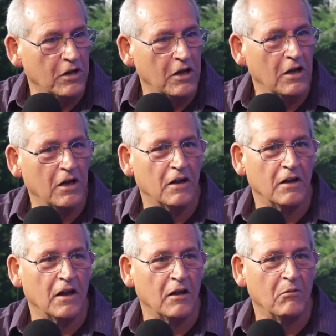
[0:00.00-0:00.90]
key,
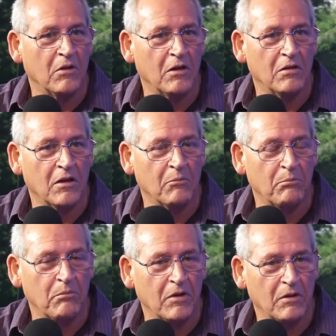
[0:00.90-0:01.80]
in
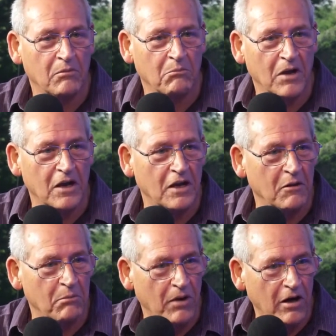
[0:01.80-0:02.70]
making
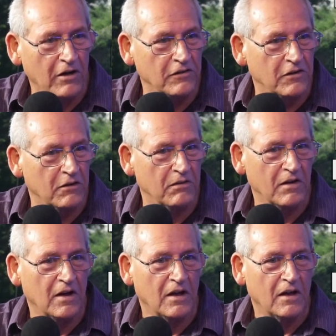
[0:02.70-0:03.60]
it positive
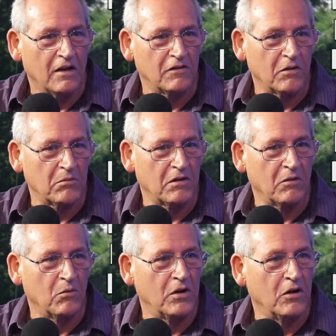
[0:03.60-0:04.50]
is something
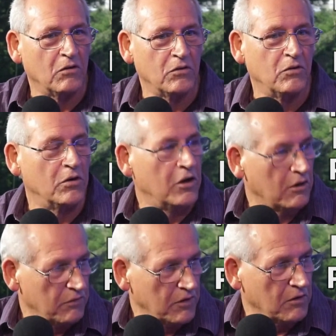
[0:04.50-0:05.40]
that we don't do
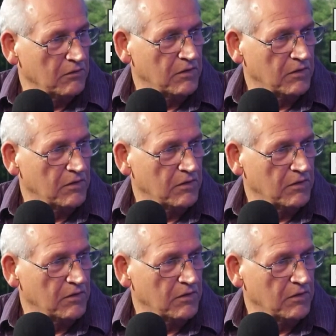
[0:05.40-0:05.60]
enough of.